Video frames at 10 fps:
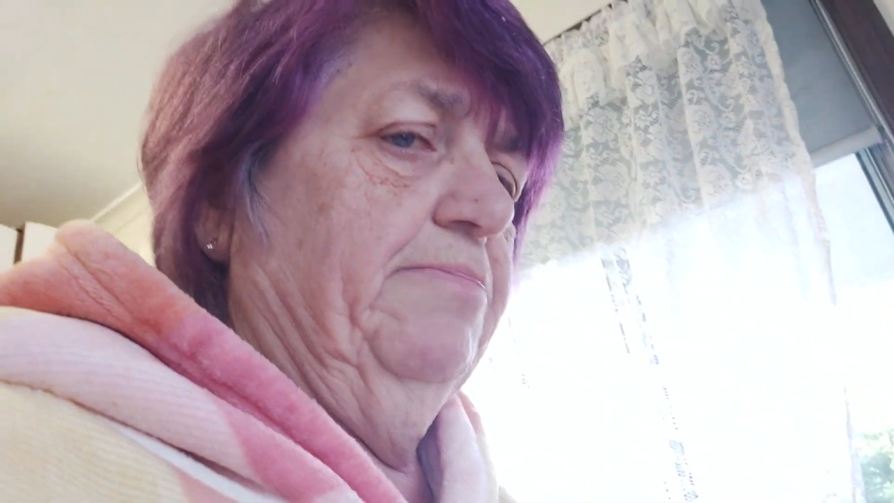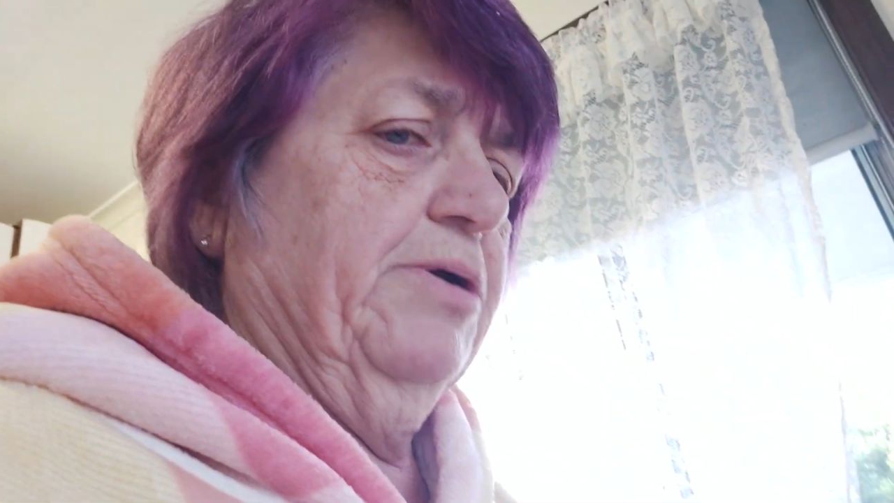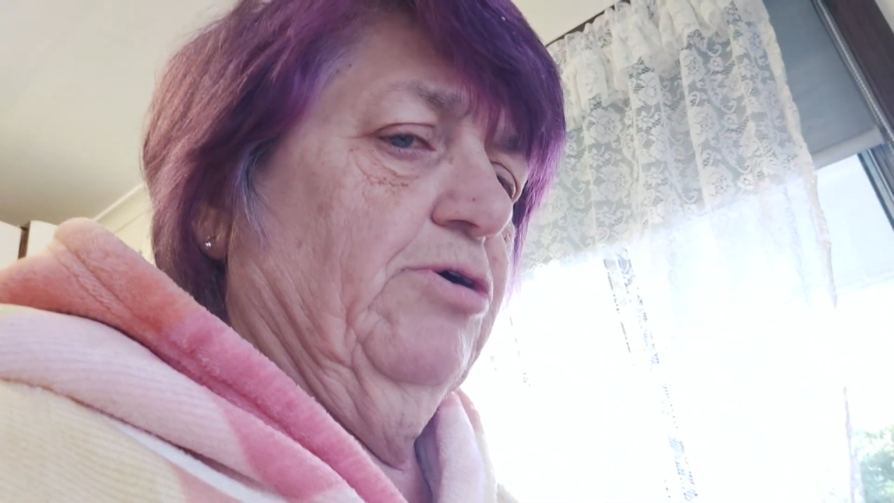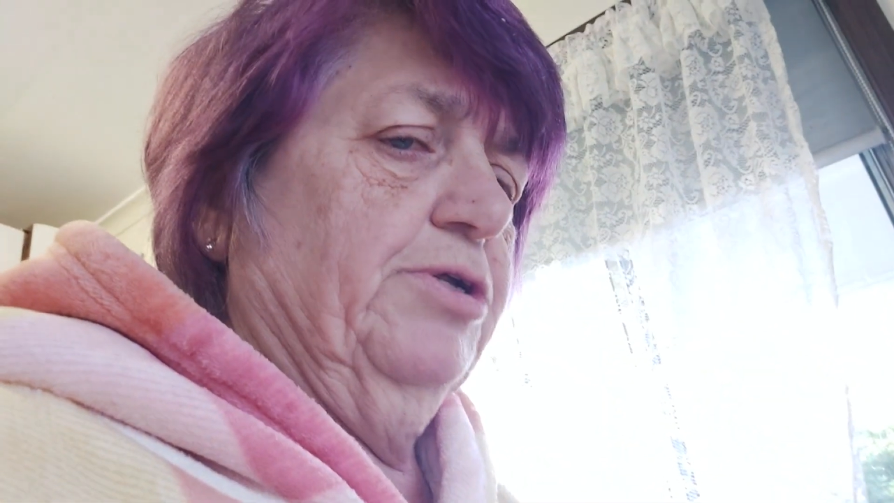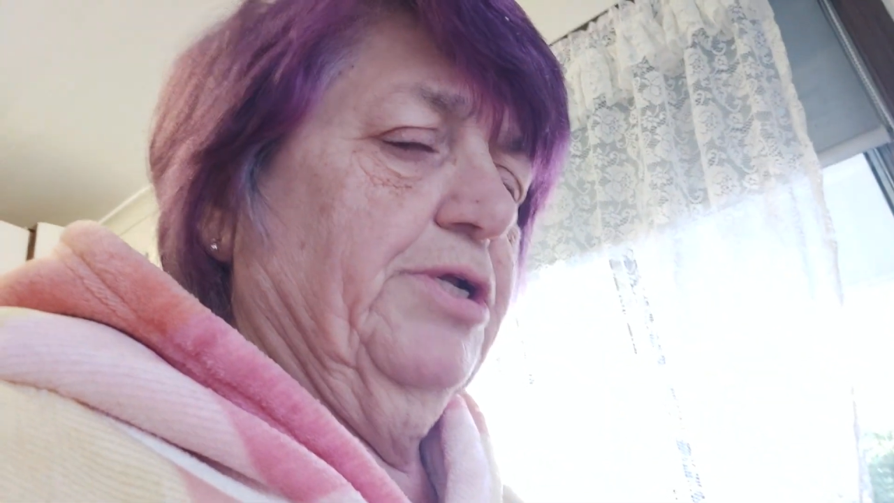
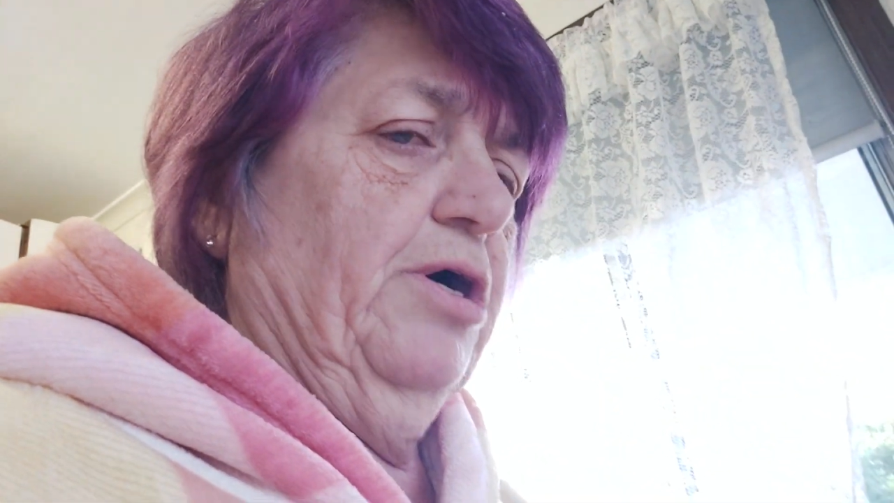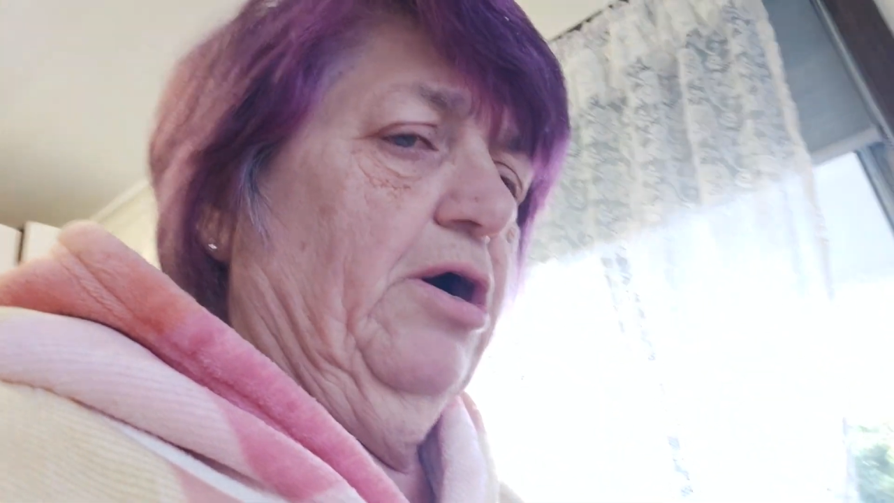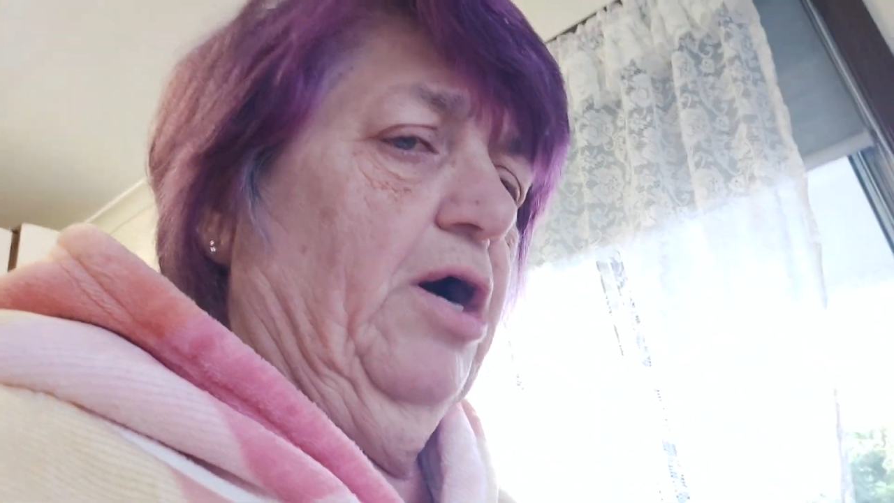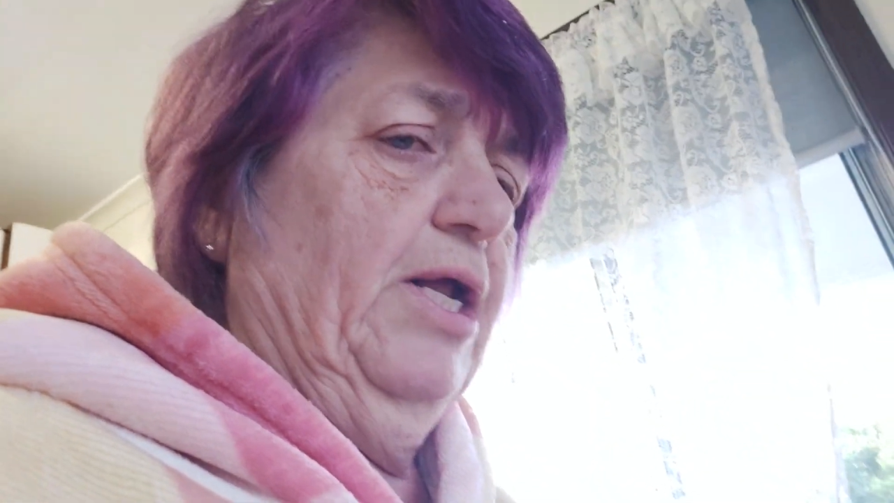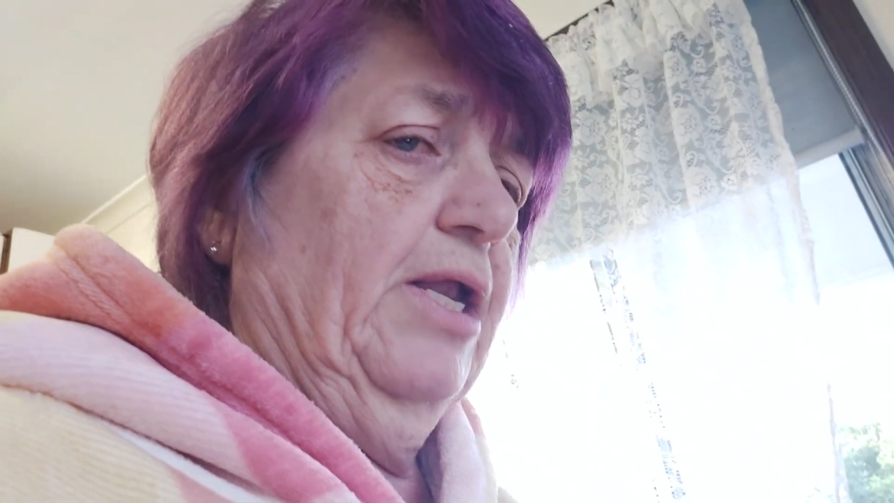Because
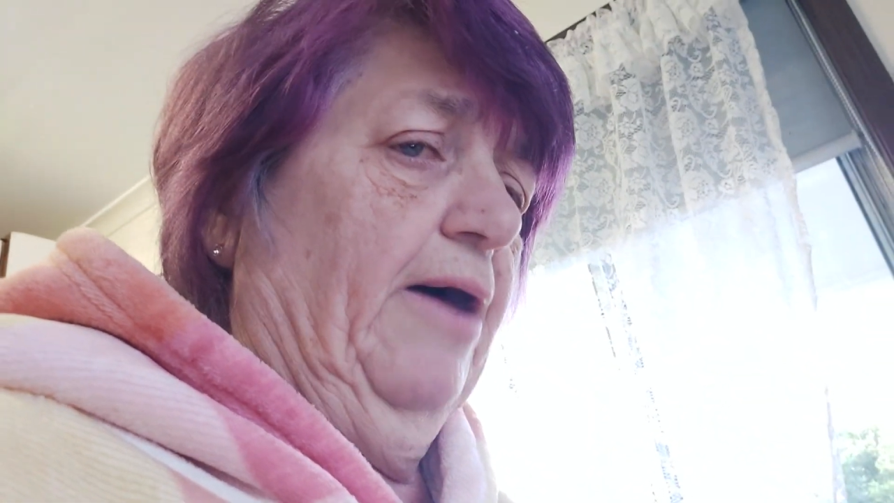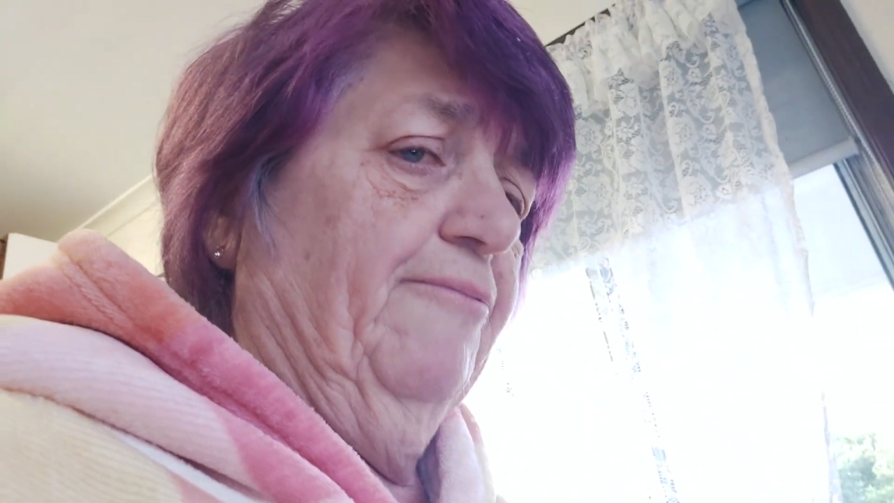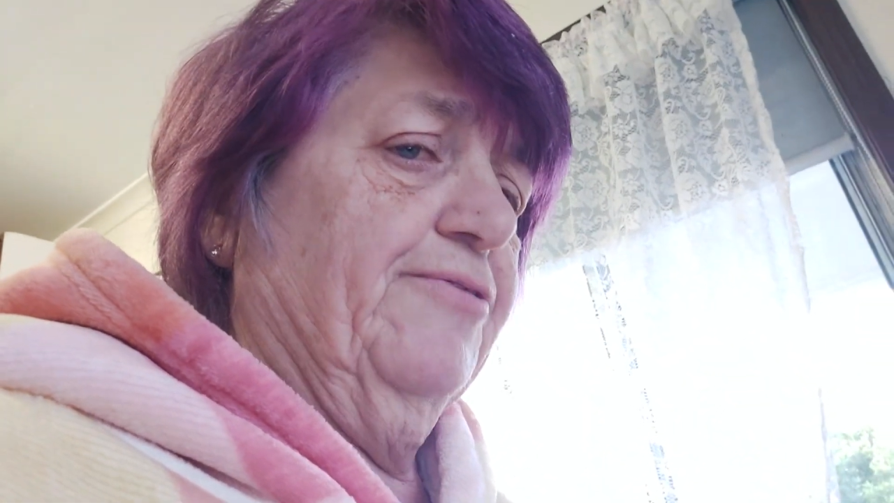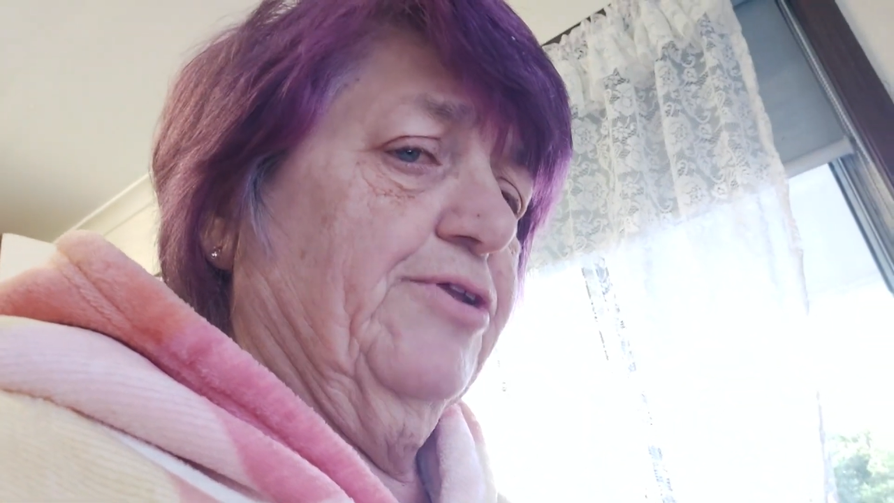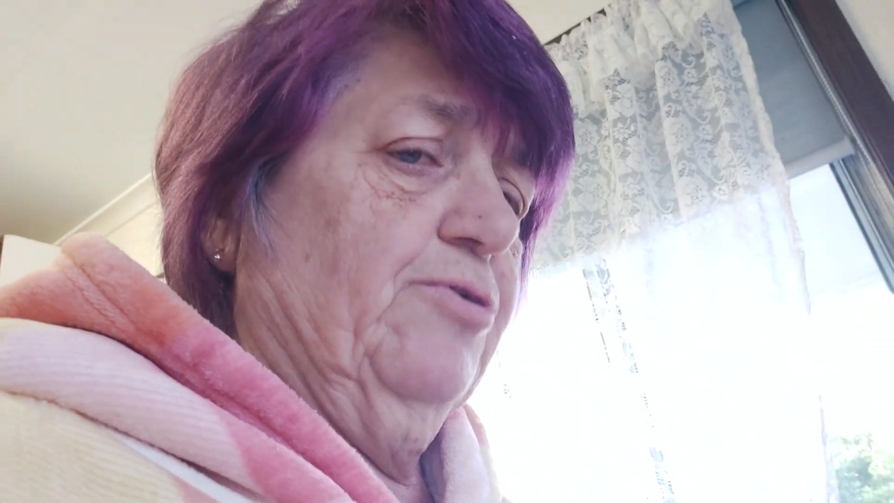I love